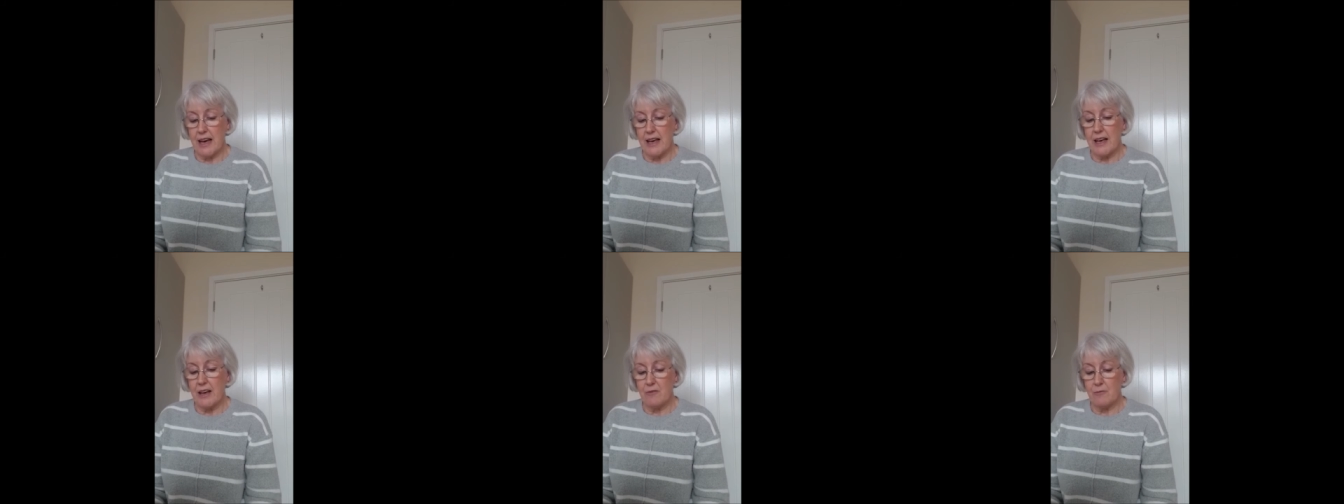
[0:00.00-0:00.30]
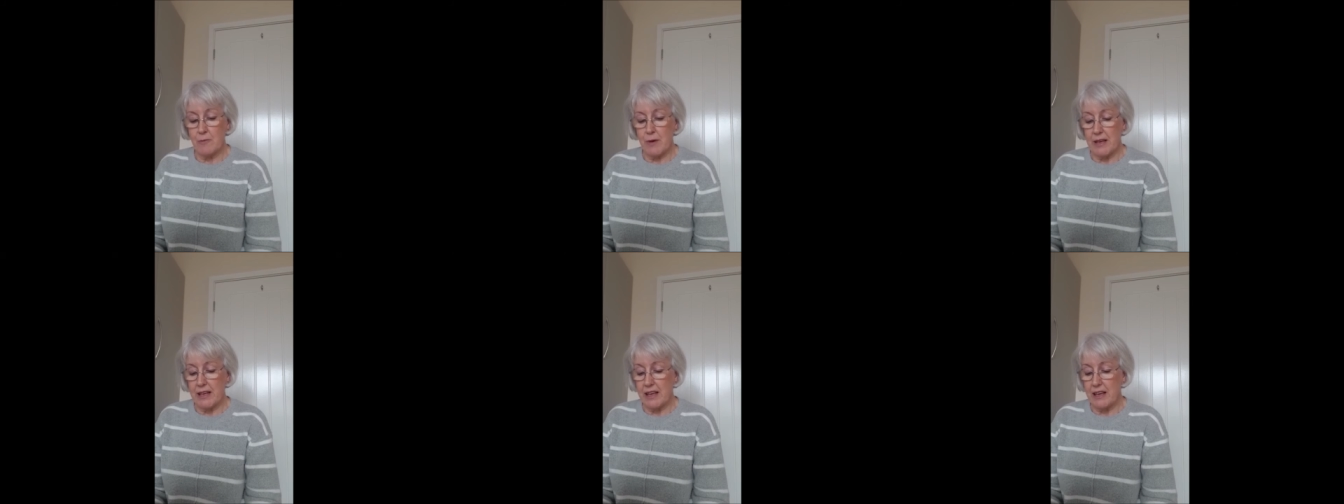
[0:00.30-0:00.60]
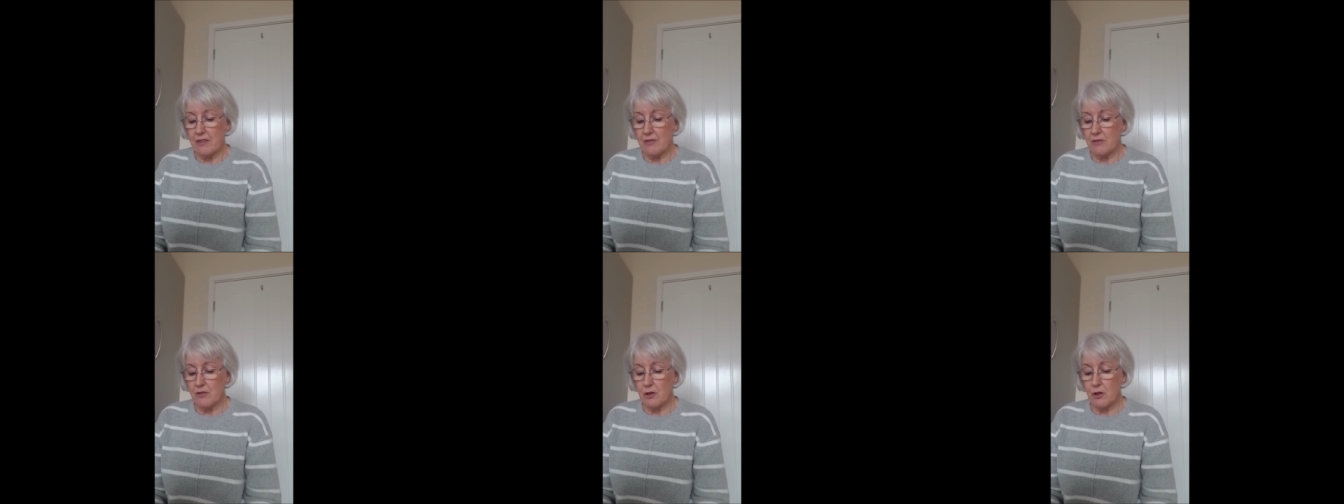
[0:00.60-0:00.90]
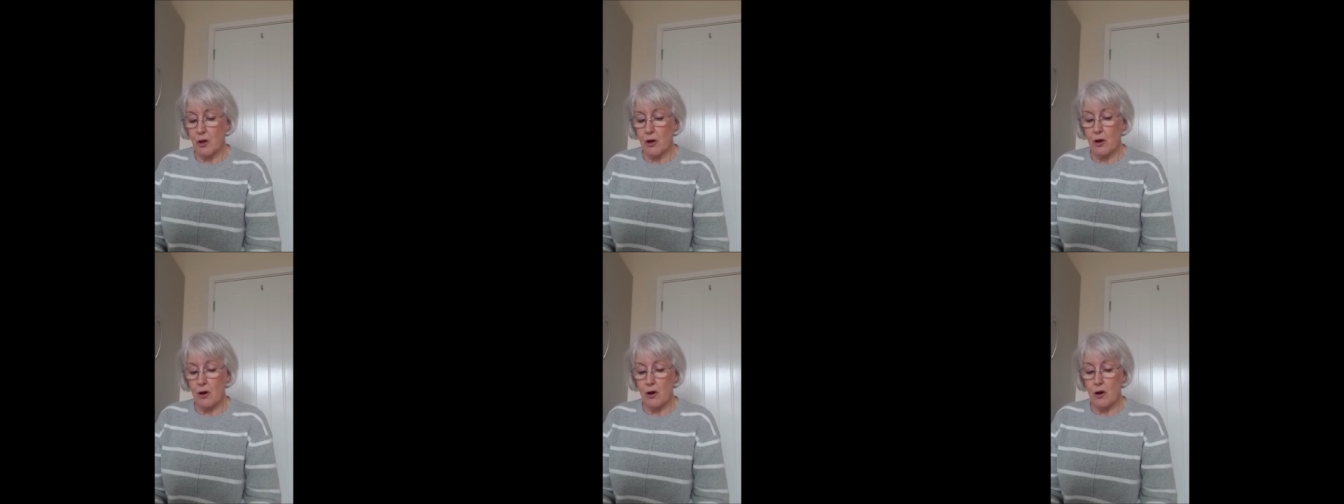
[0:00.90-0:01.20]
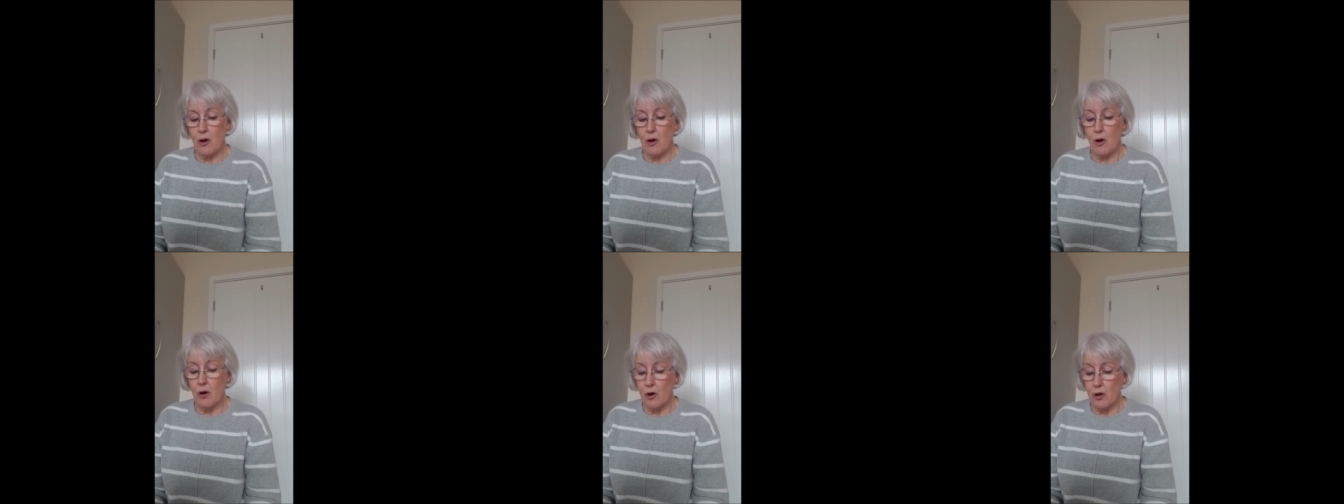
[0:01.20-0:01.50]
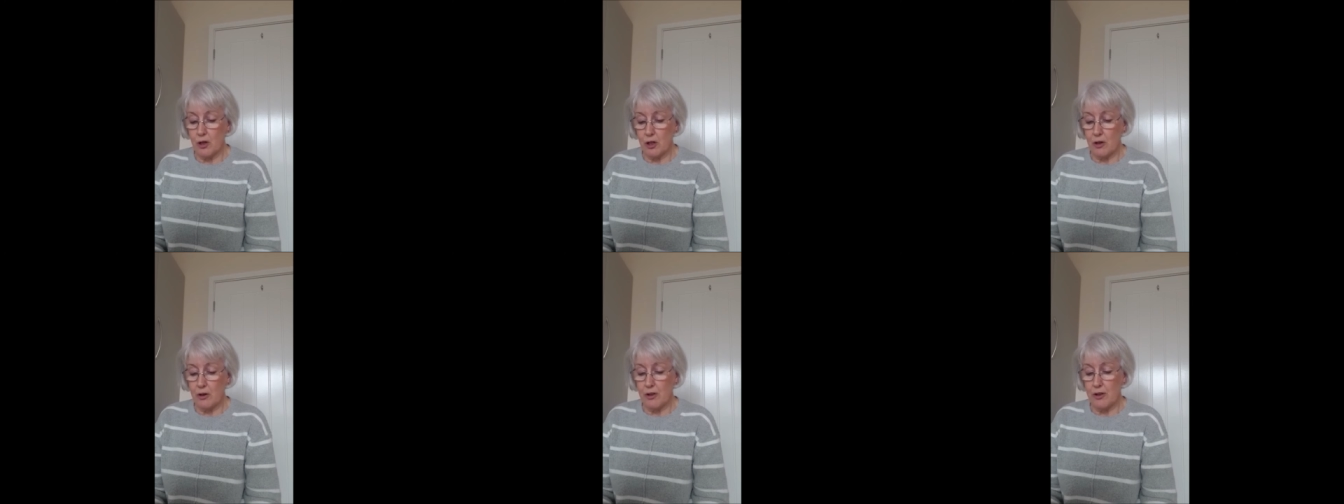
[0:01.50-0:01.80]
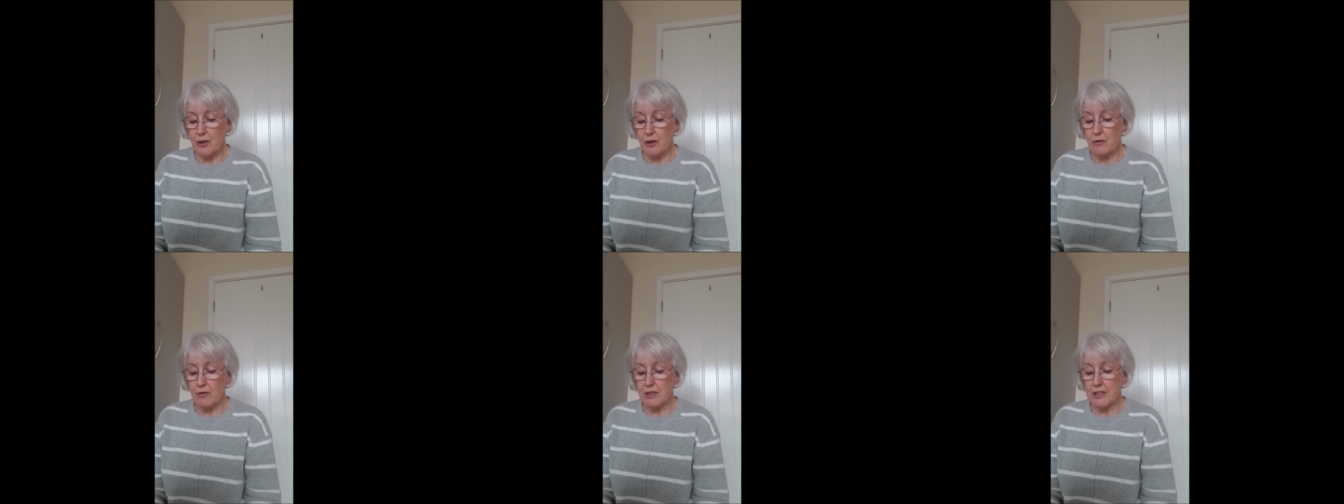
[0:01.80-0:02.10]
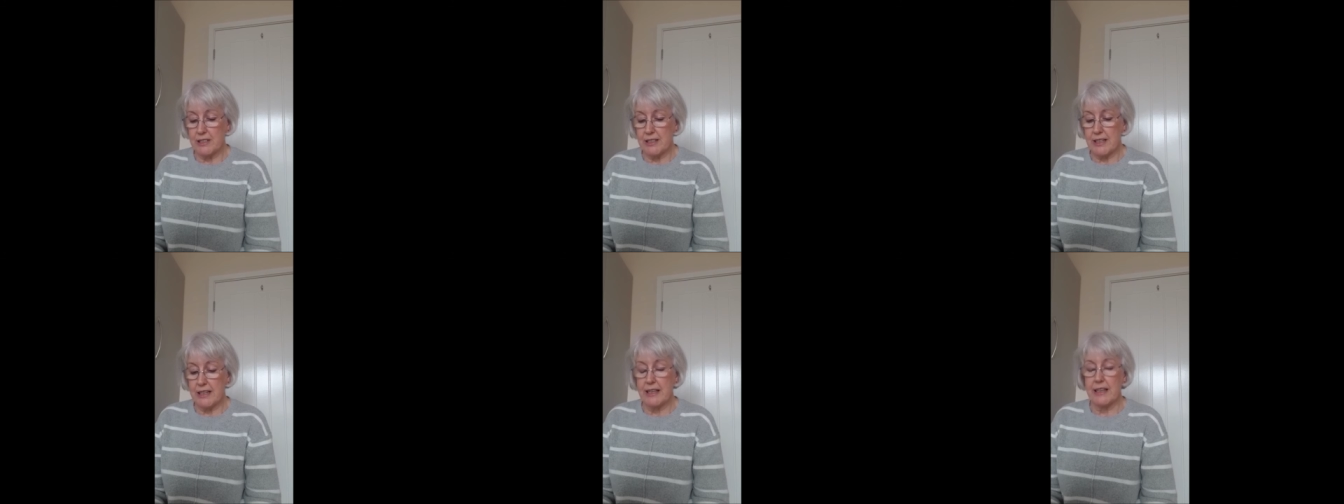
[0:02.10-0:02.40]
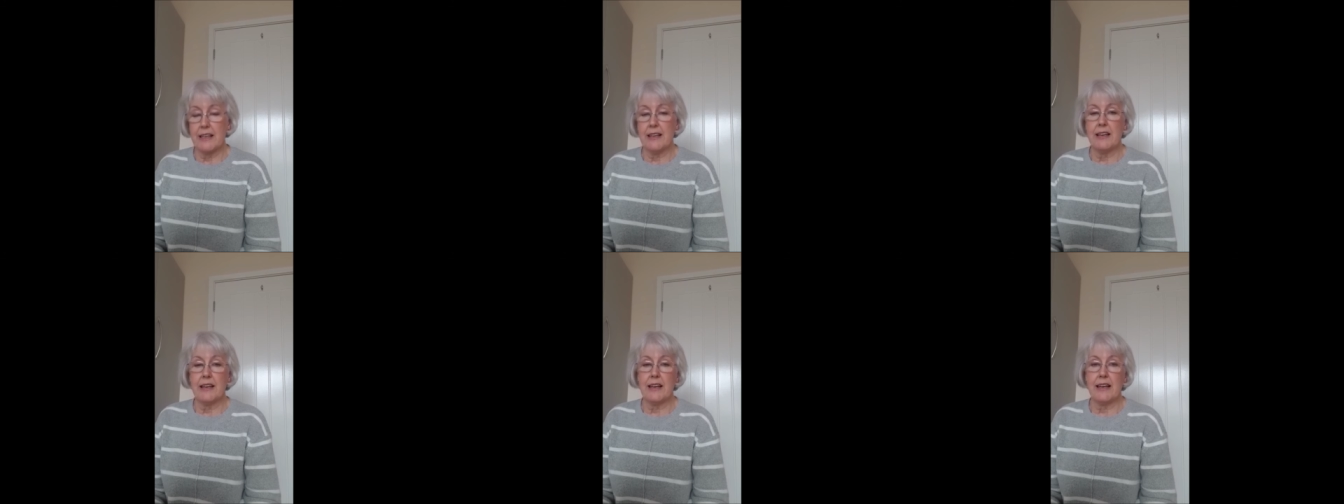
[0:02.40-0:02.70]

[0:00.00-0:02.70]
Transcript: have been given all authority